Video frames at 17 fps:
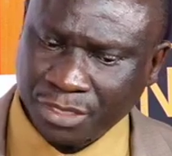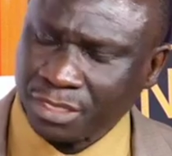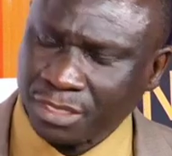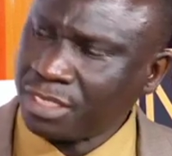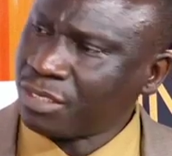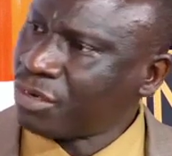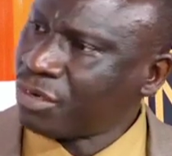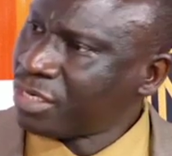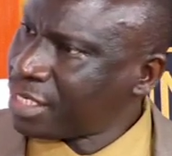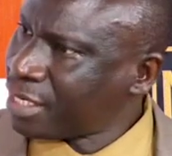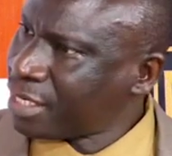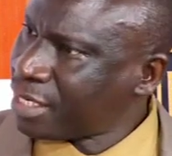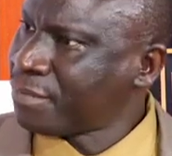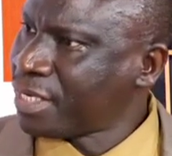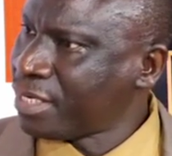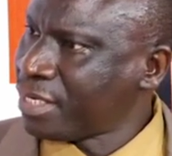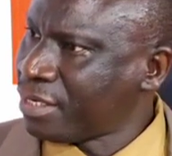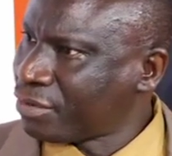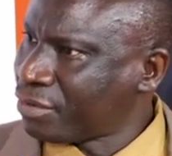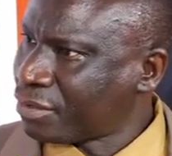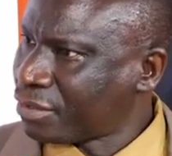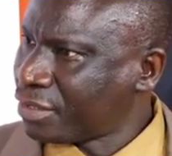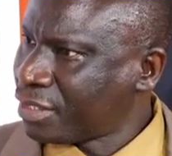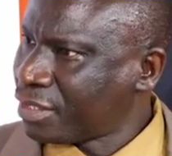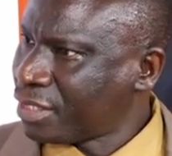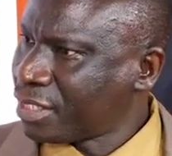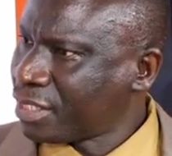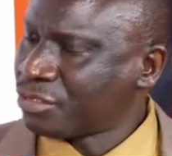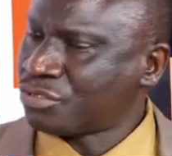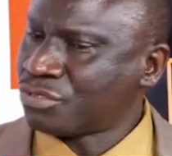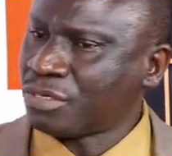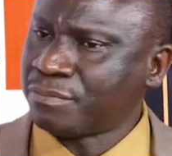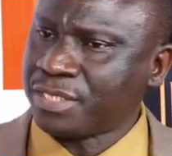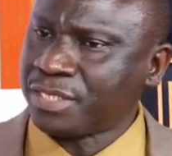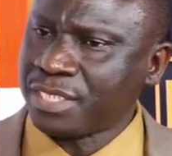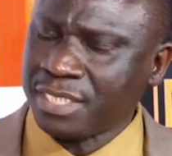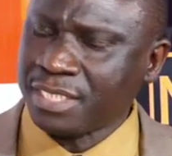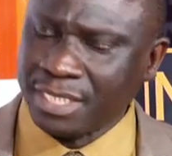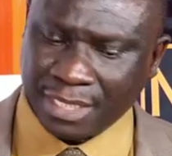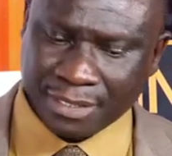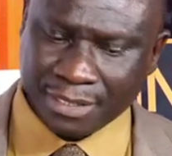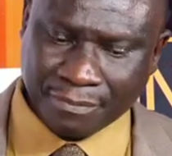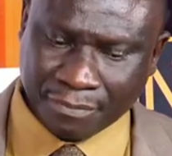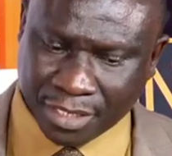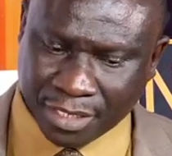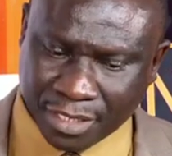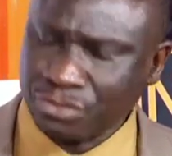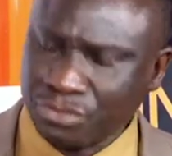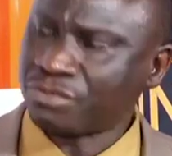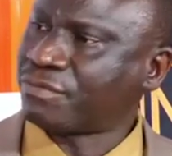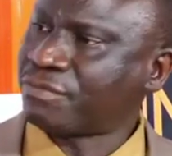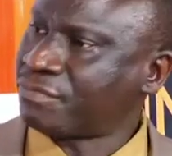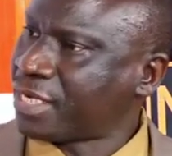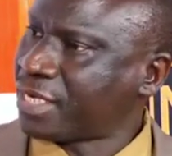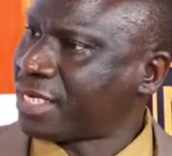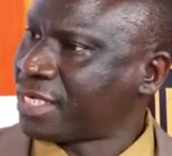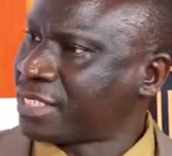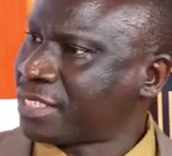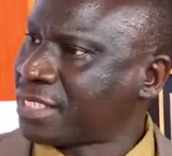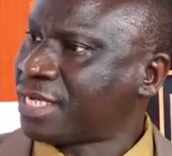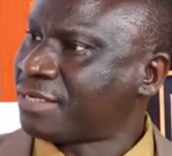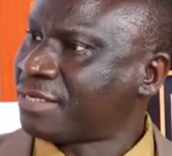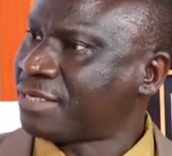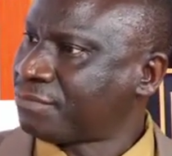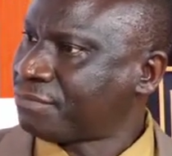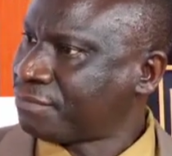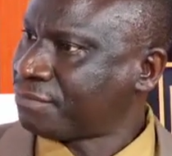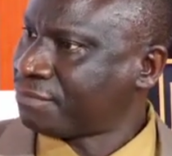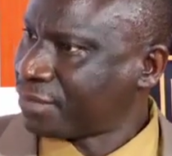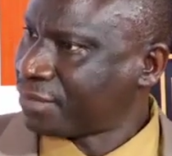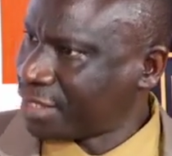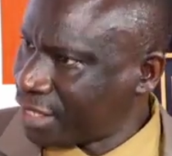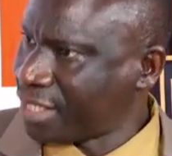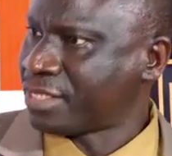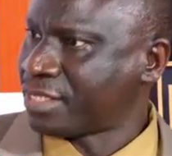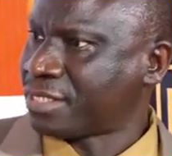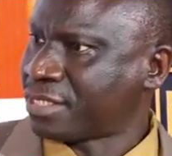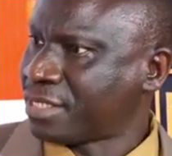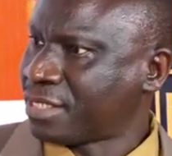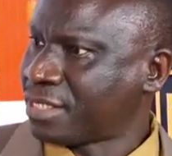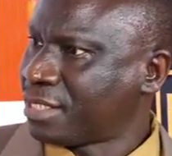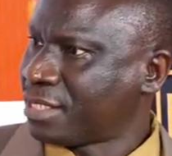The 100 million is something that the Ministry of Finance has released.